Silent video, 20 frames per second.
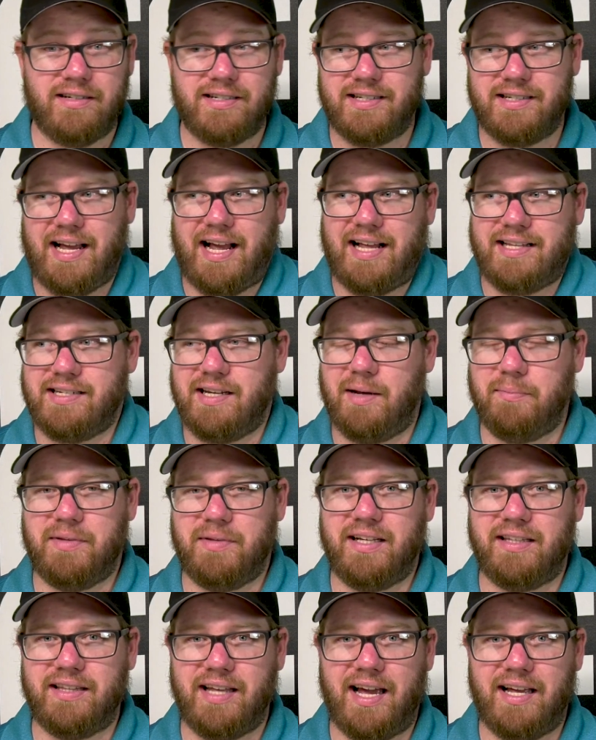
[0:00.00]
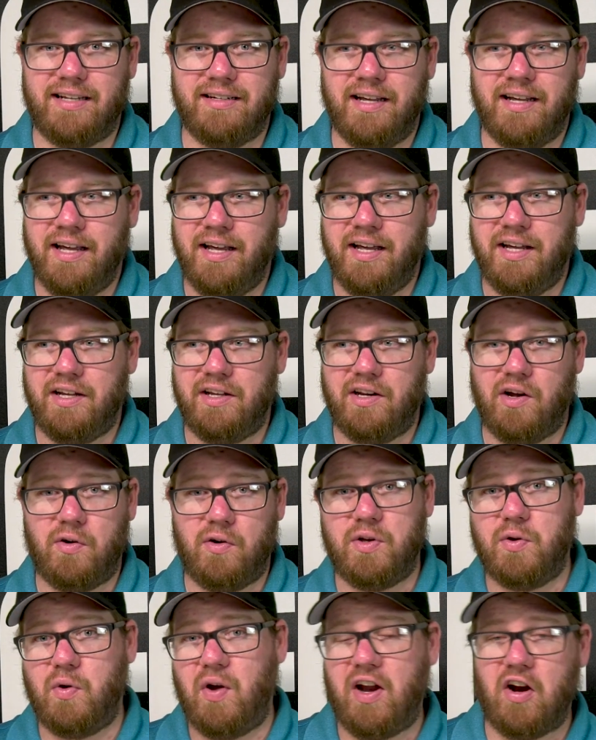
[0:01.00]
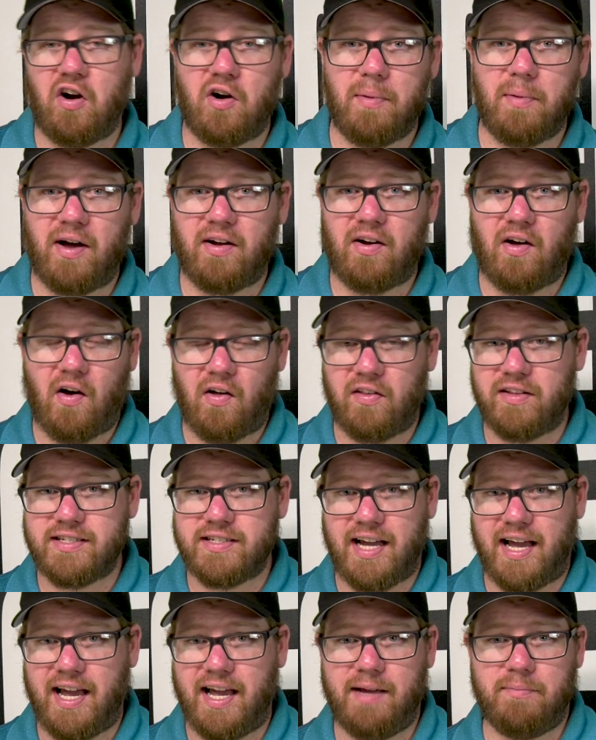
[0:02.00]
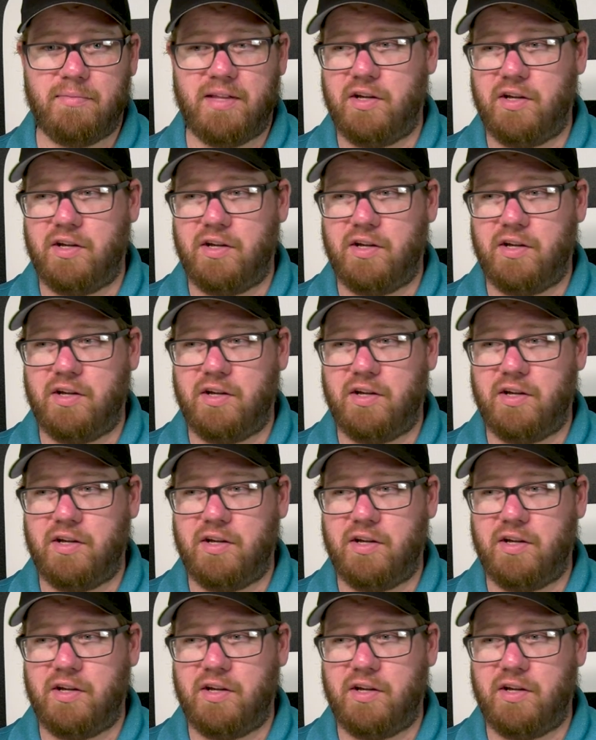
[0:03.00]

It's not something that you know you hear about all the time.